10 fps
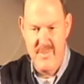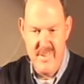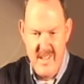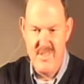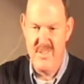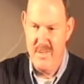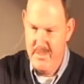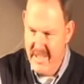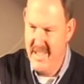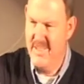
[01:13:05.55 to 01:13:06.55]

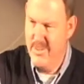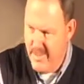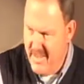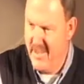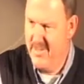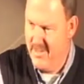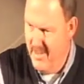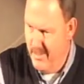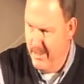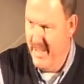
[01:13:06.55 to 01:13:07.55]
Friendship begins with us
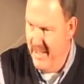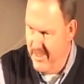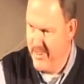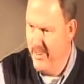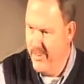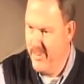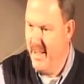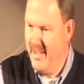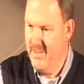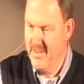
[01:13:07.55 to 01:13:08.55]
being true
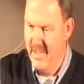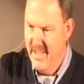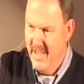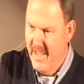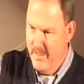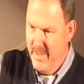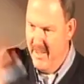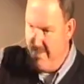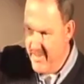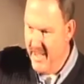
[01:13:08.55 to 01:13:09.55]
friends and
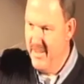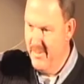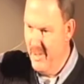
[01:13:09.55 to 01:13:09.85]
being a friend of